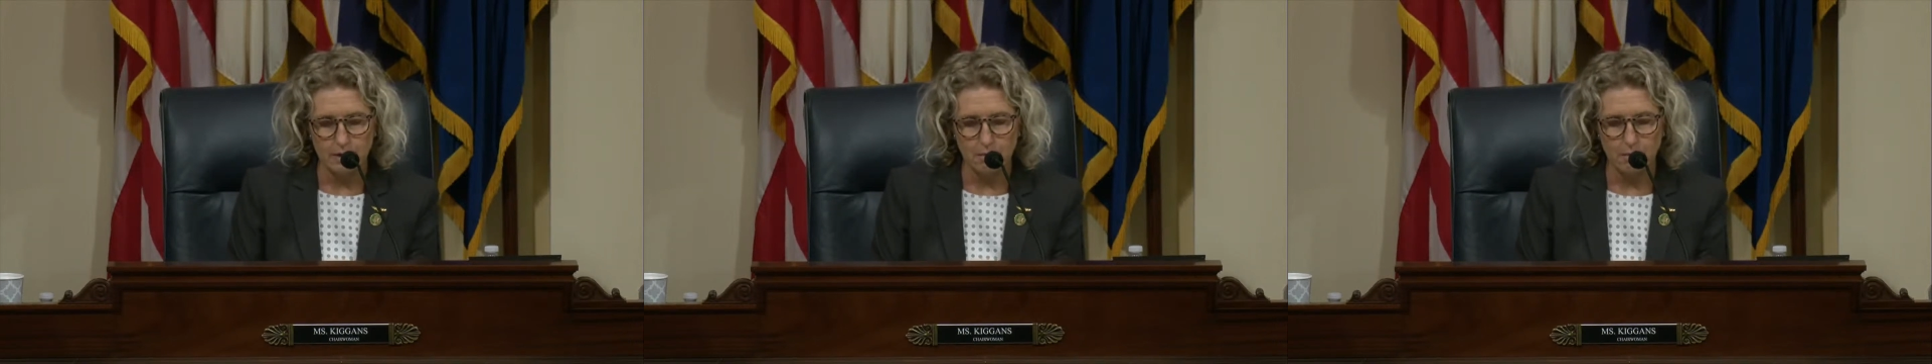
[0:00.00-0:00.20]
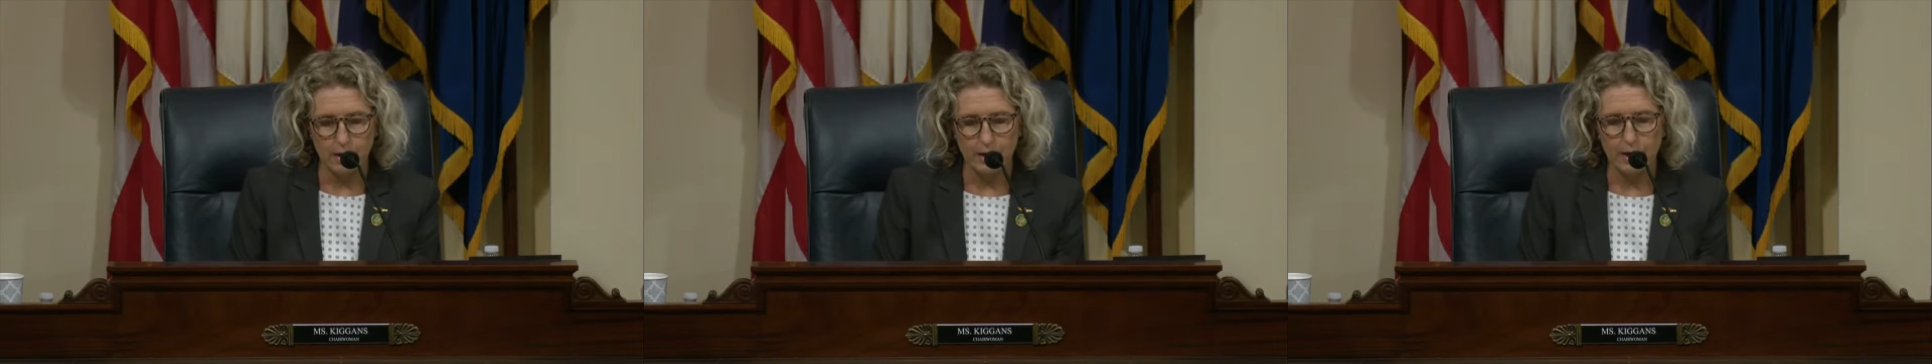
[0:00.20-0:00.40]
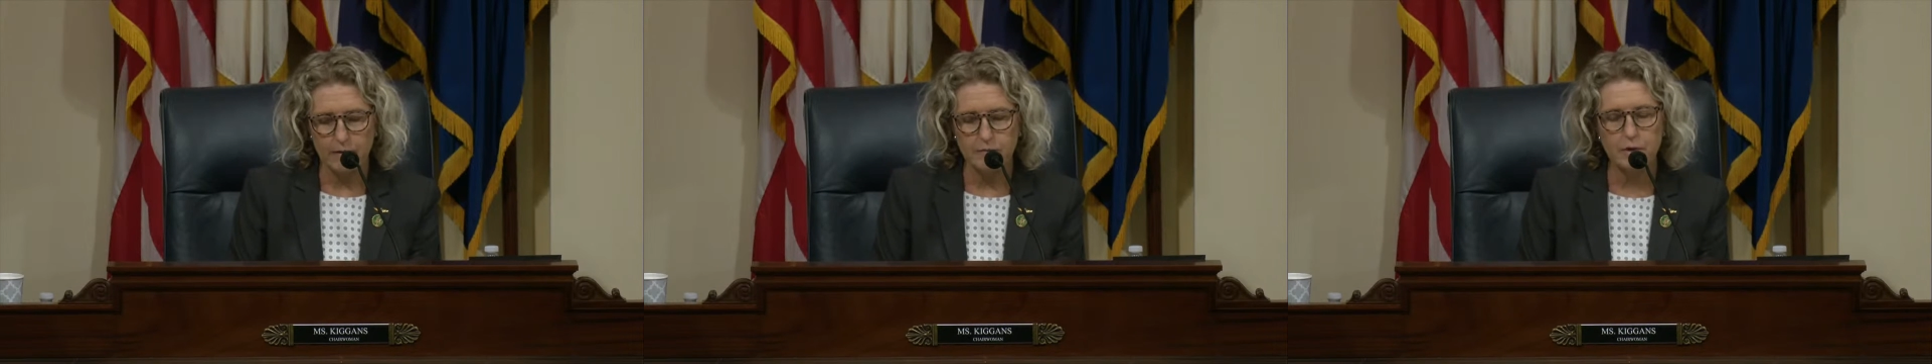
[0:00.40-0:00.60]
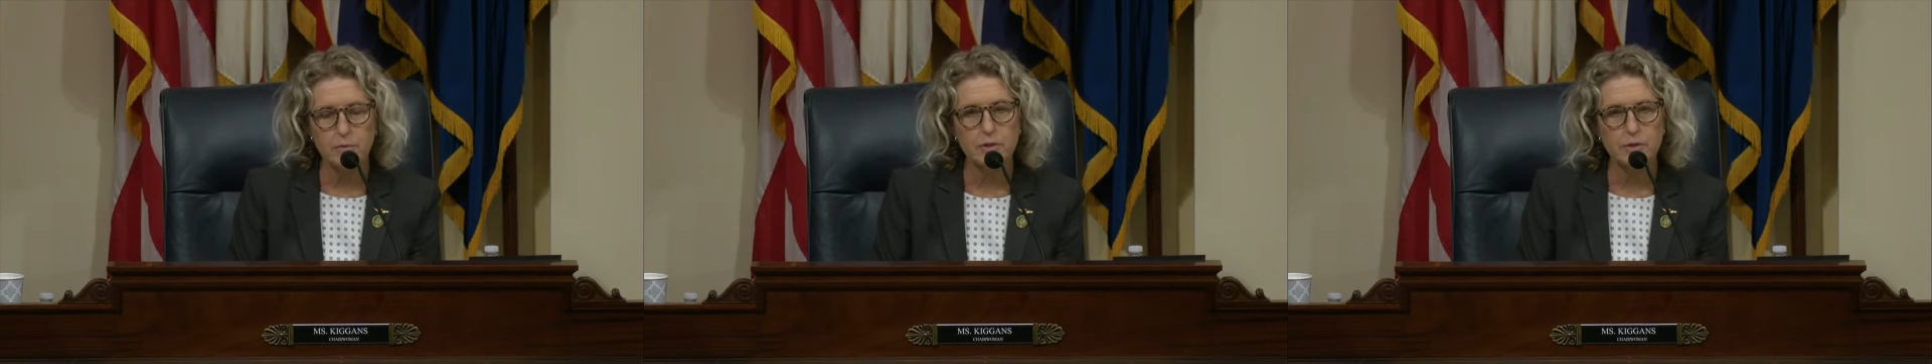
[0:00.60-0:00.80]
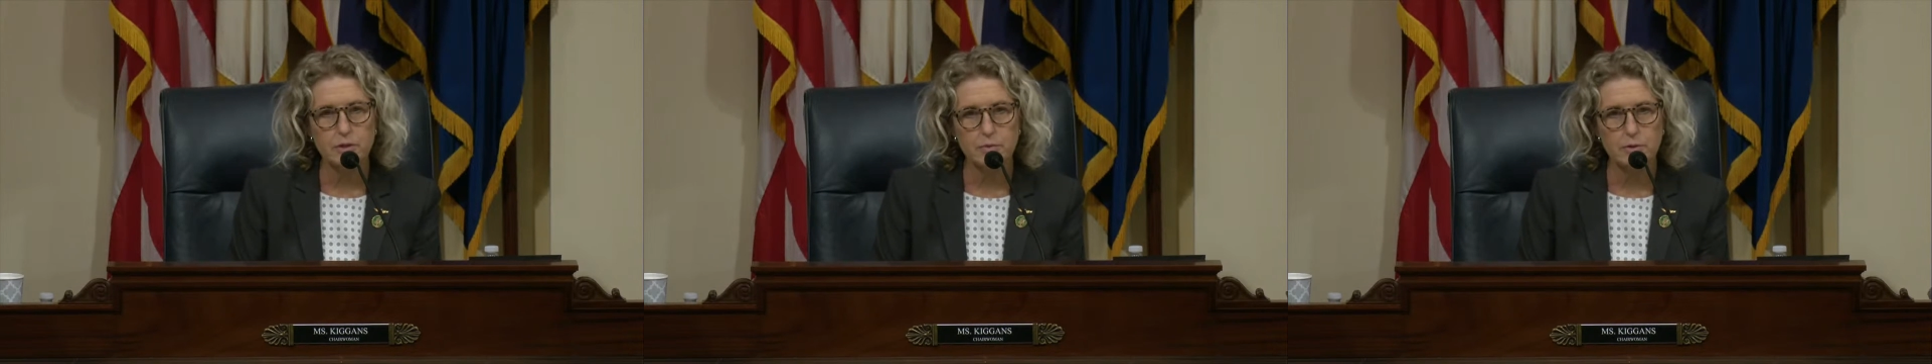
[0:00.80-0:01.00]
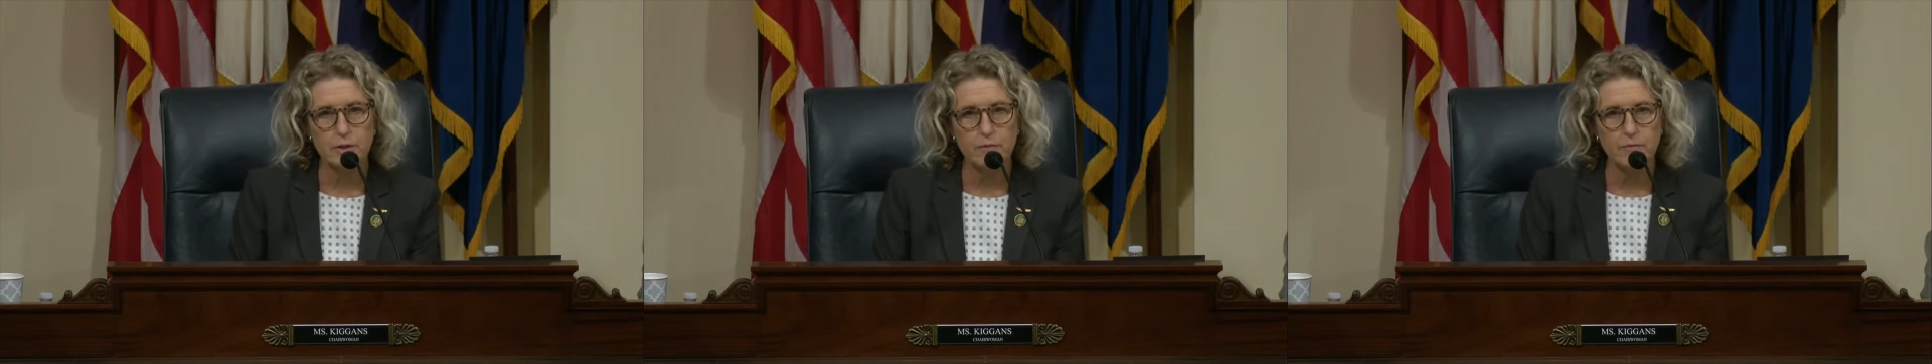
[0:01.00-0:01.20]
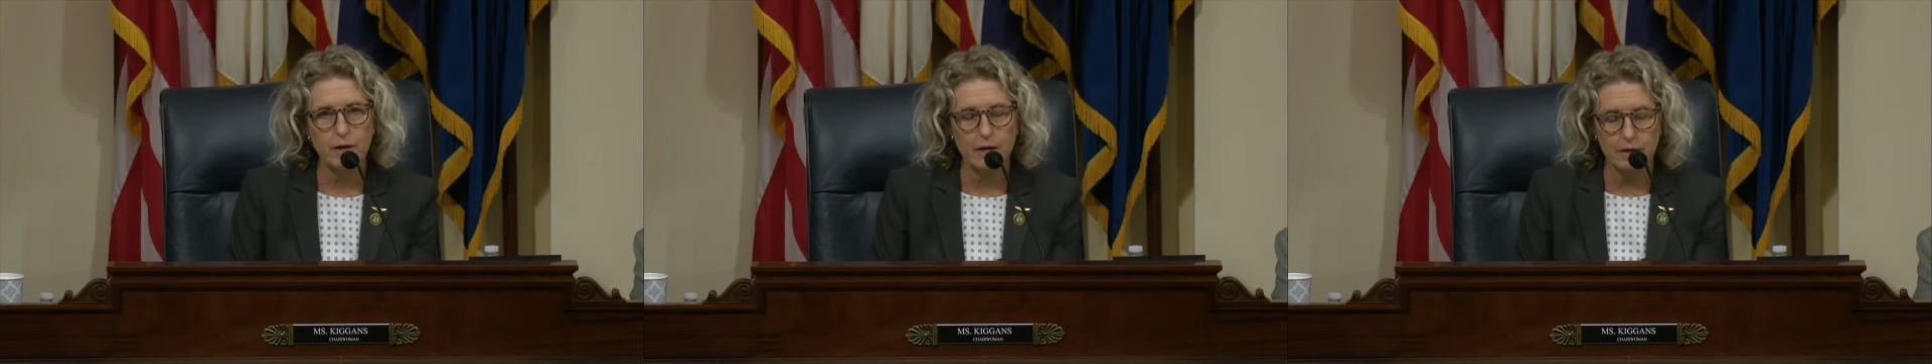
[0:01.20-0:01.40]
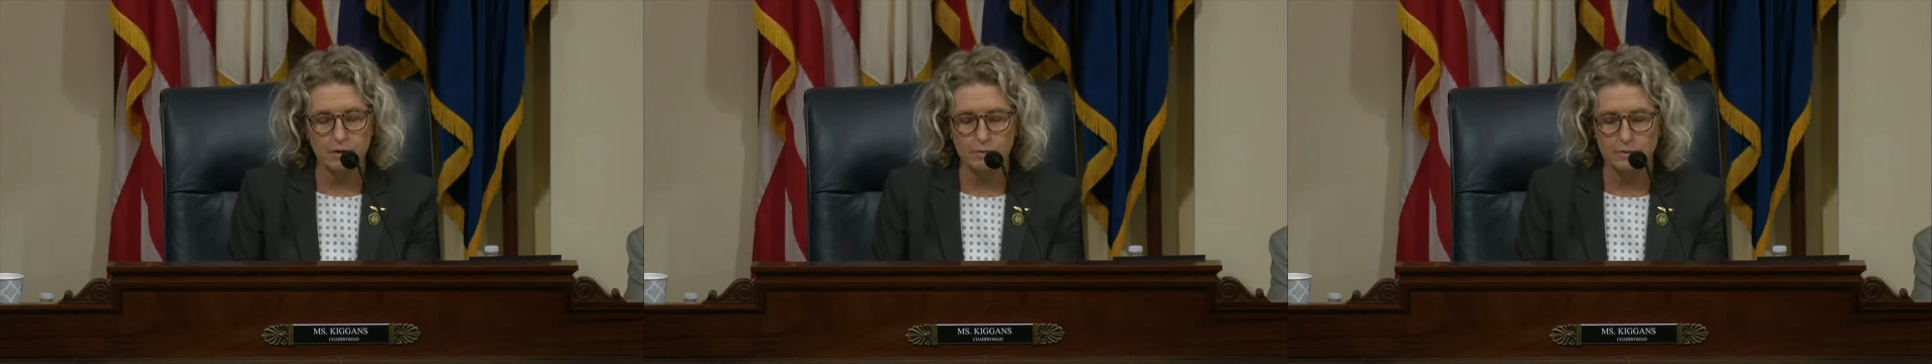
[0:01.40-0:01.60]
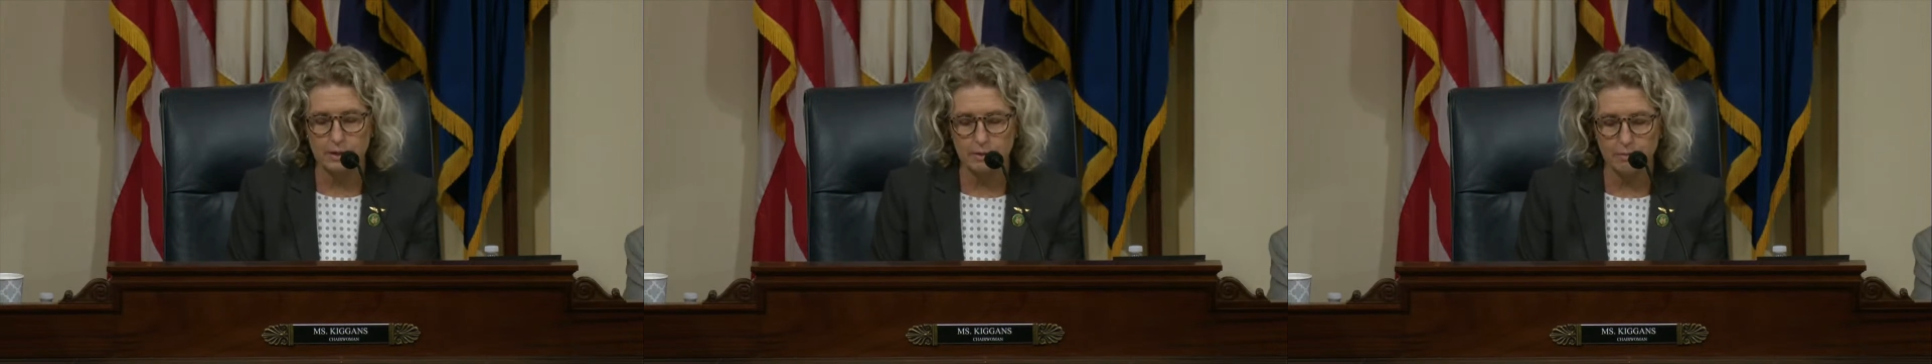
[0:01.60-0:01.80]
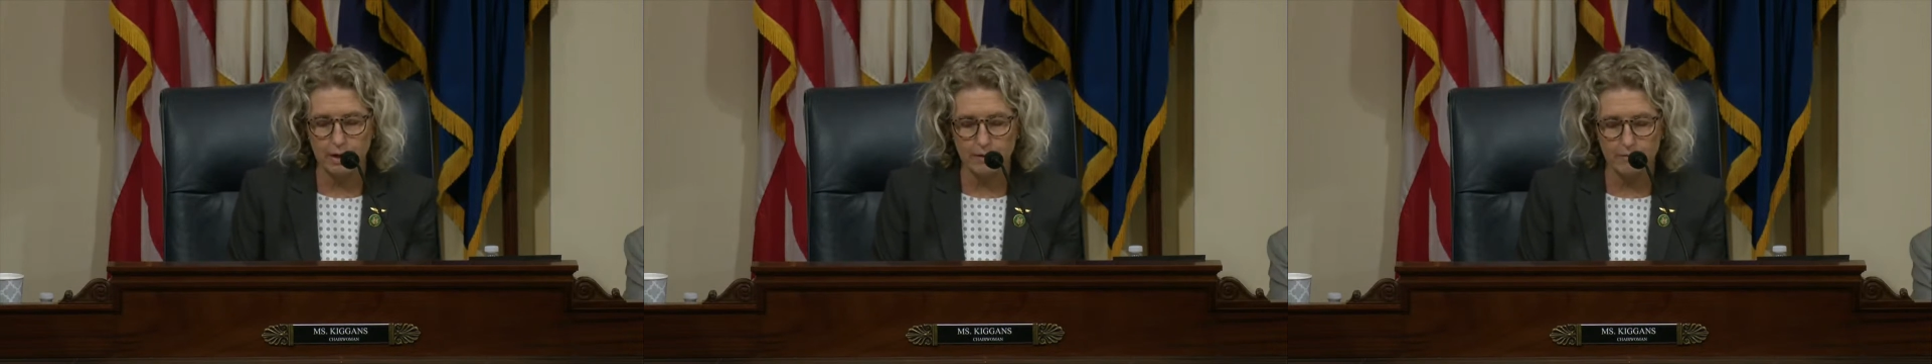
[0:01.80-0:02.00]
While I have no issue with the VA
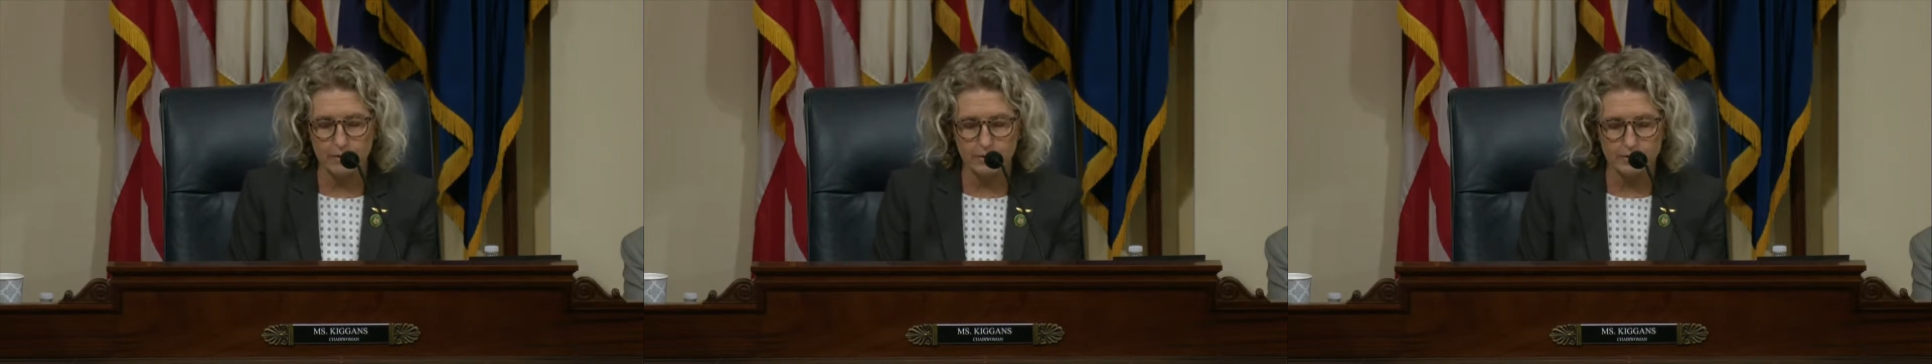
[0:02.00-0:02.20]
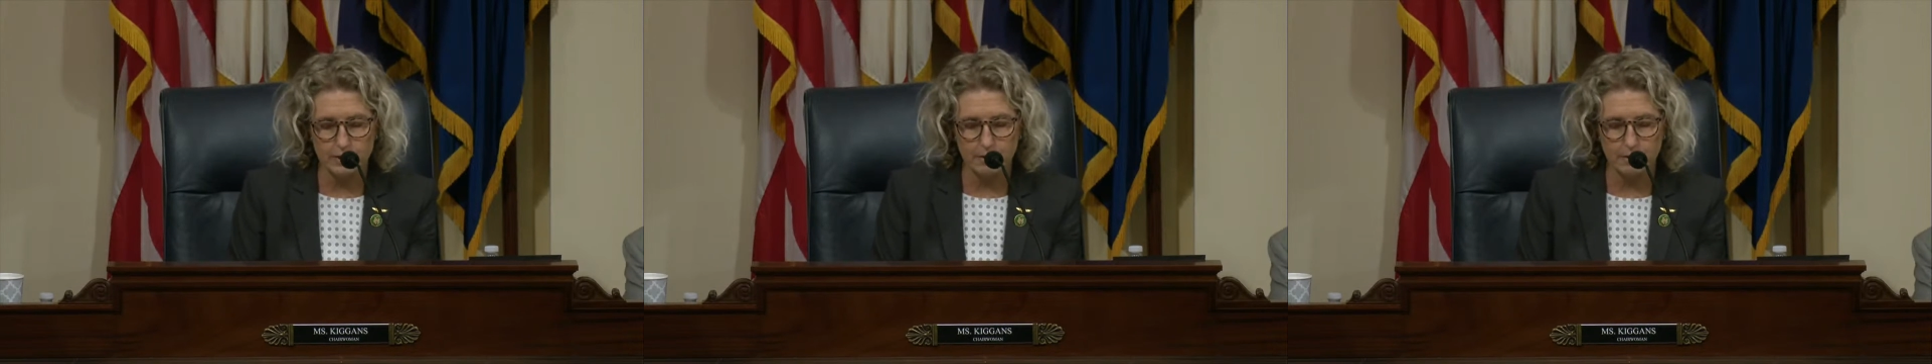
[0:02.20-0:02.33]
using waivers,